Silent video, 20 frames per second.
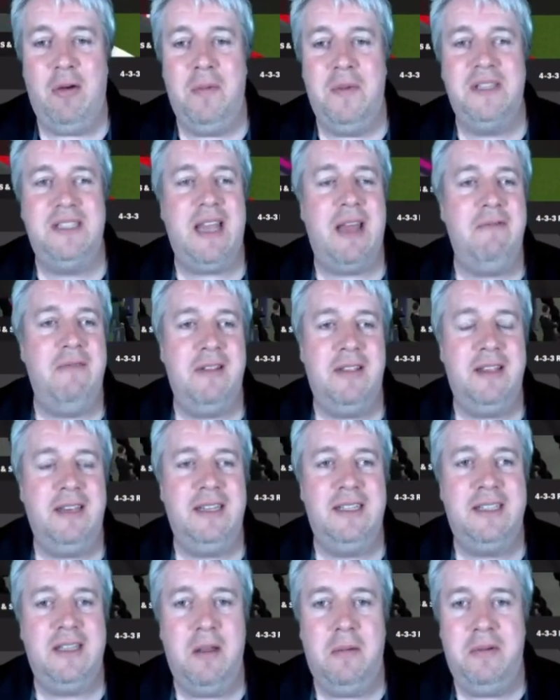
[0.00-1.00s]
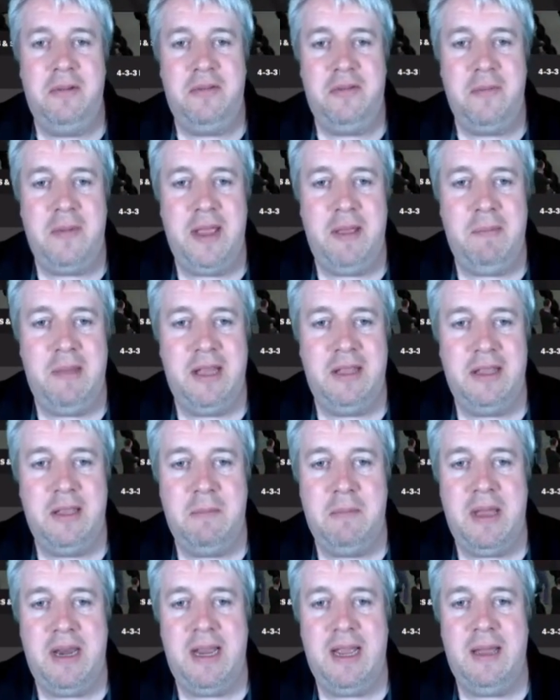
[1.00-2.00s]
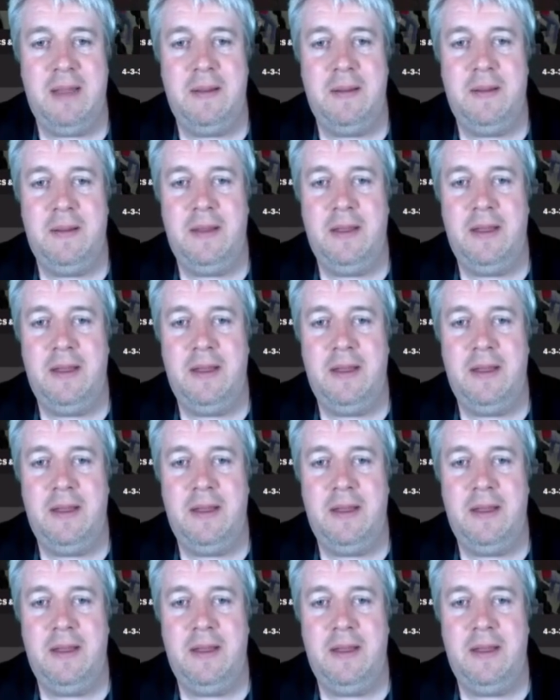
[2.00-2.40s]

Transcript: Almost everything is coming from him at the minute.